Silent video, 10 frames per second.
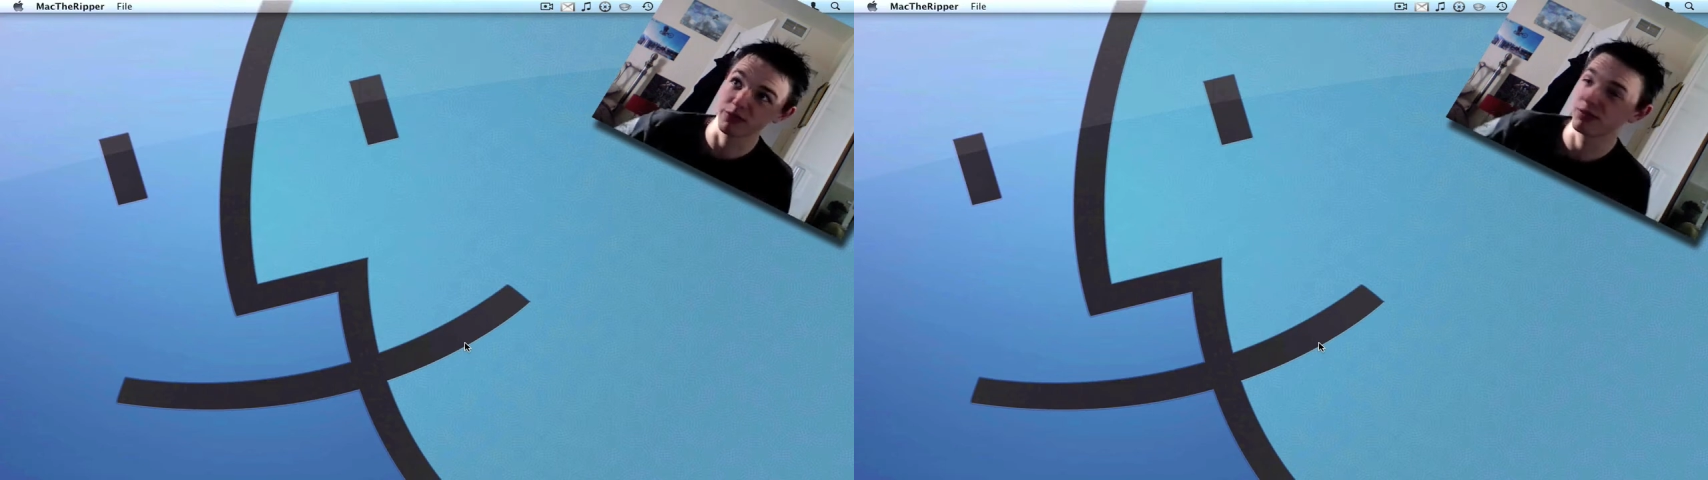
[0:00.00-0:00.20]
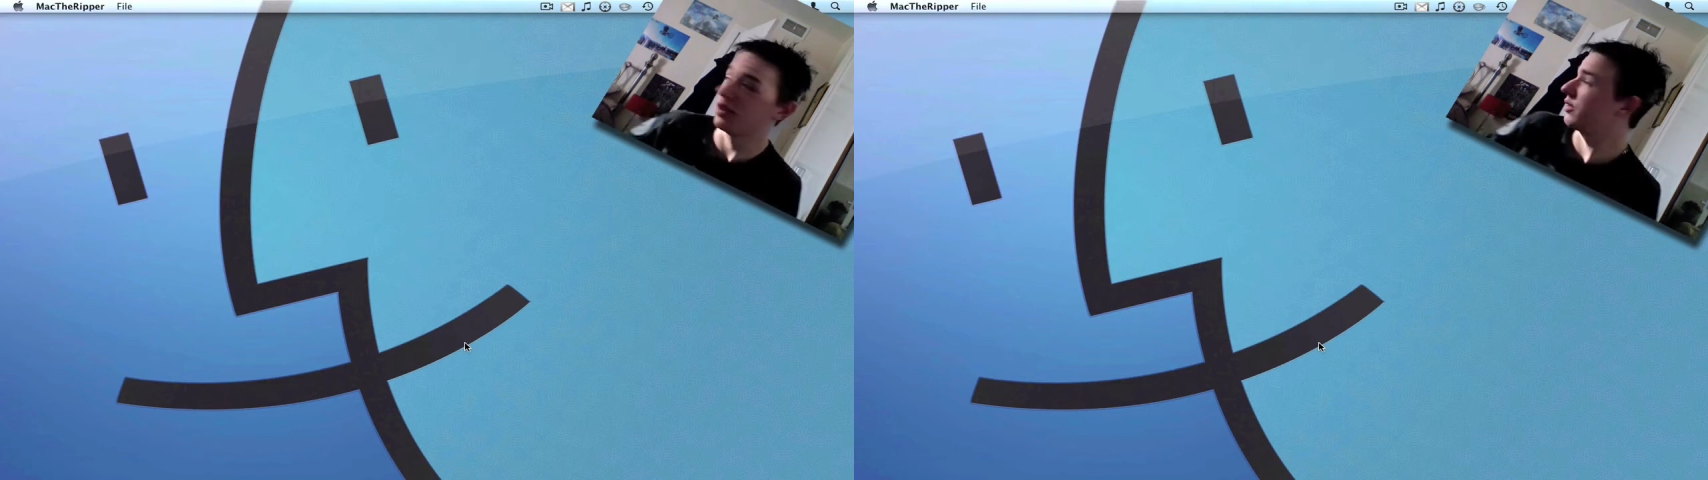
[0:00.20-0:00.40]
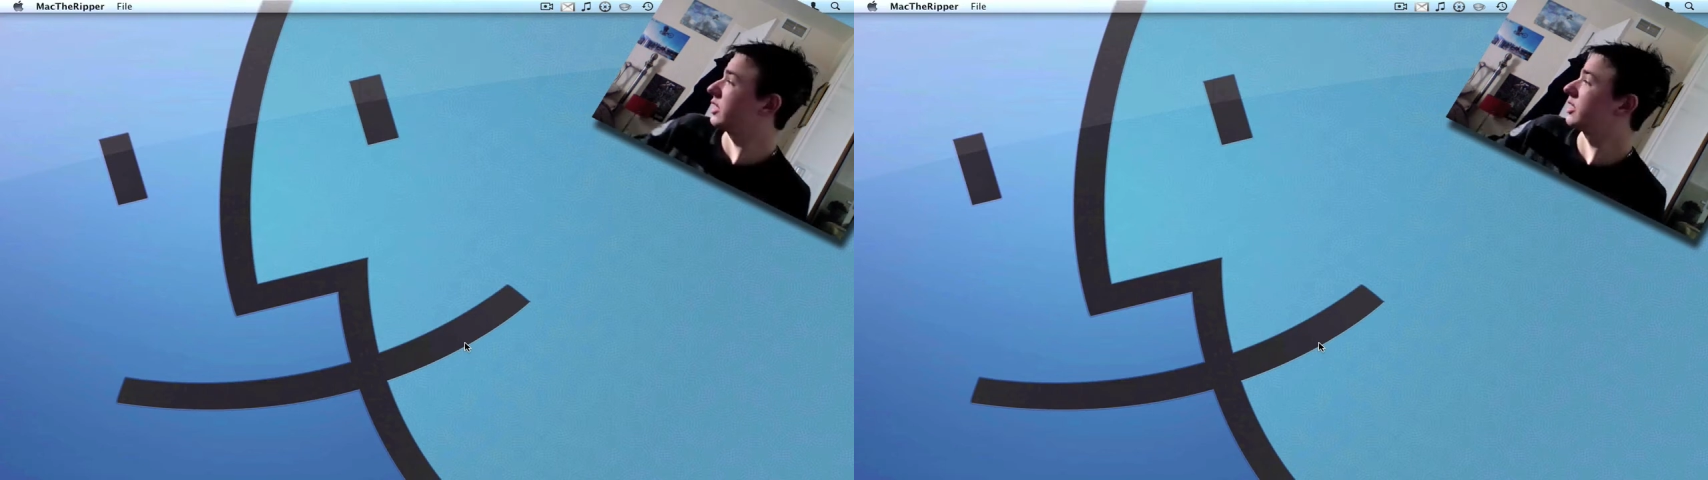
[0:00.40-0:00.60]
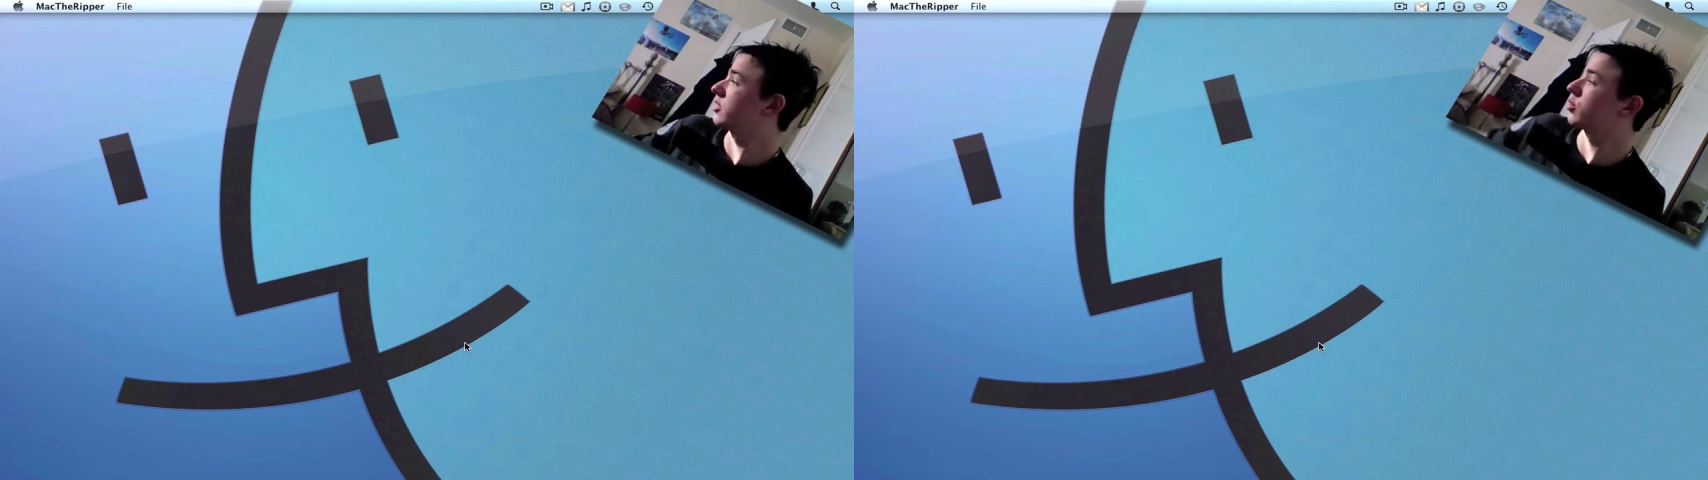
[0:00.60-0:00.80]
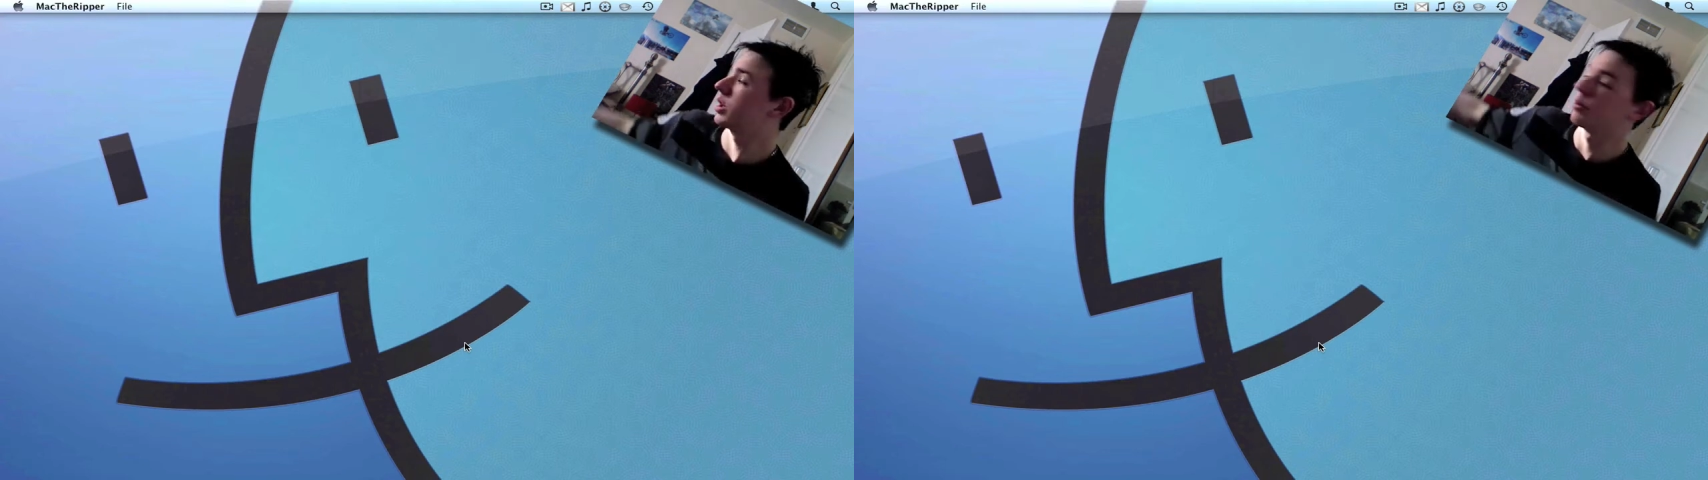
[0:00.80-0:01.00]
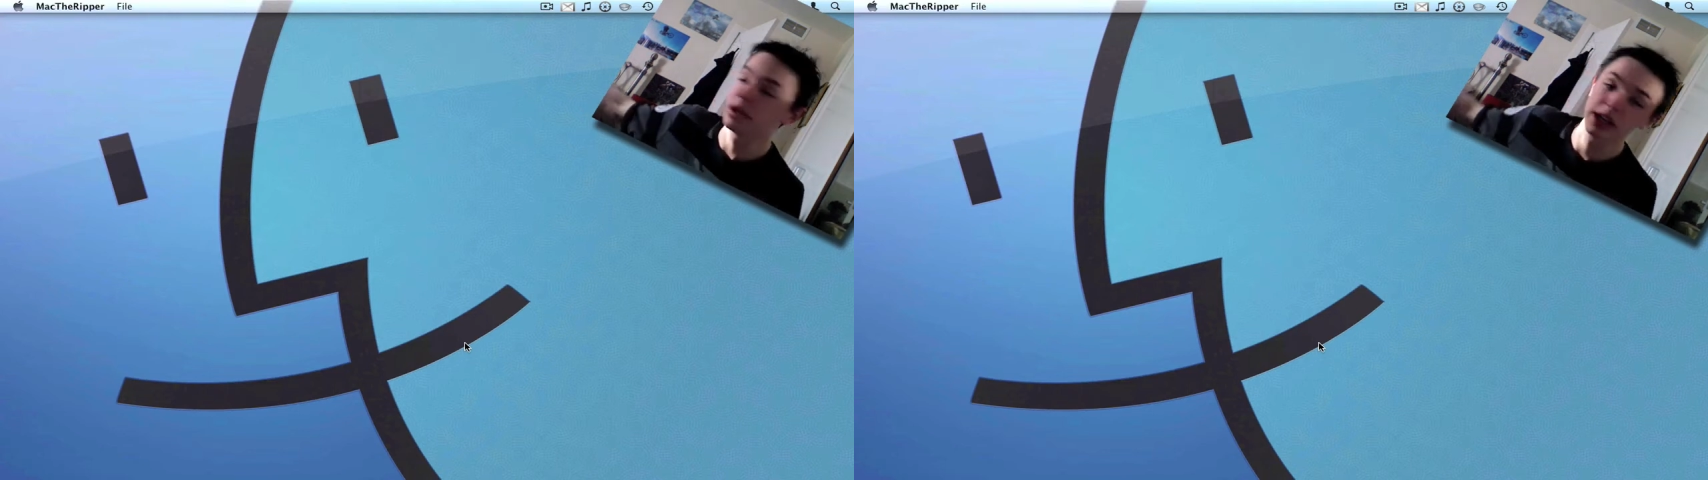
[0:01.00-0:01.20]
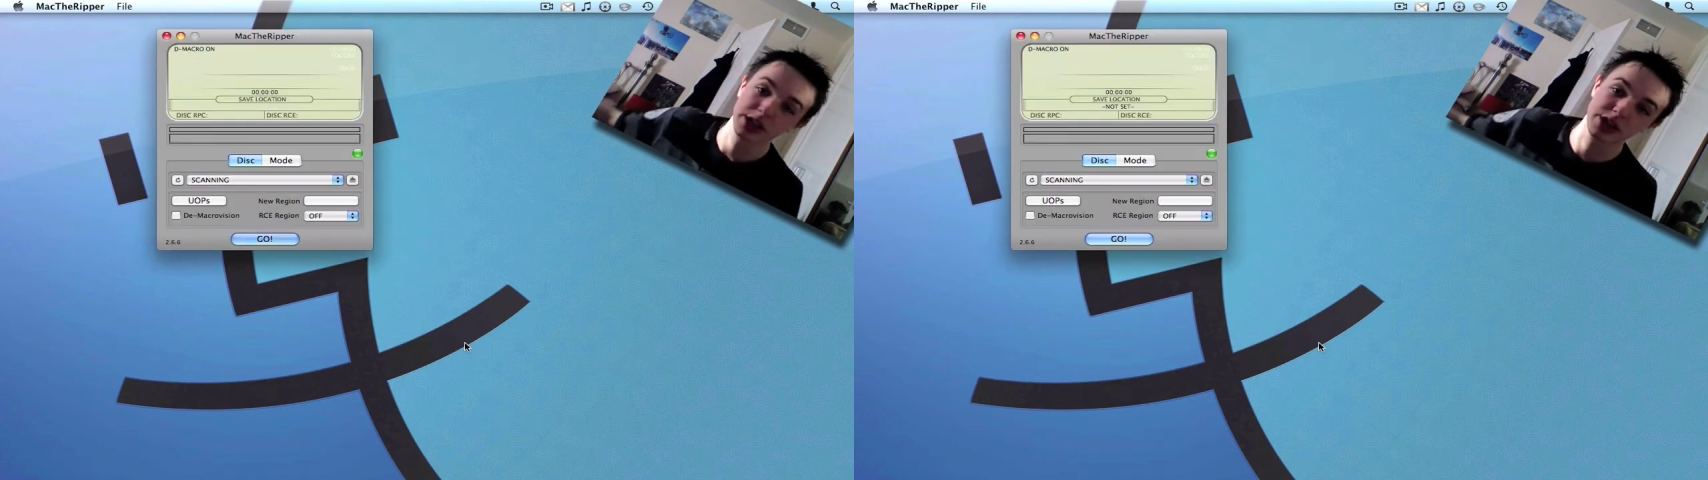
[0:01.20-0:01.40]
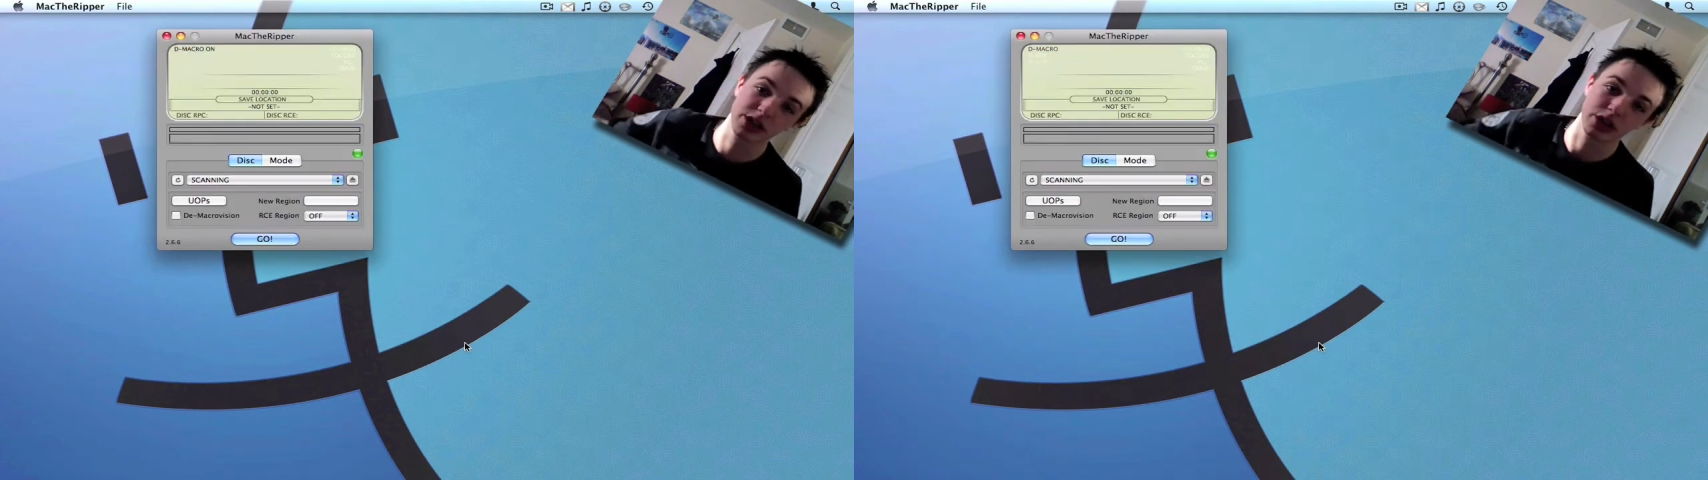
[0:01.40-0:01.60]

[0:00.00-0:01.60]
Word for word: 15 to 20 minutes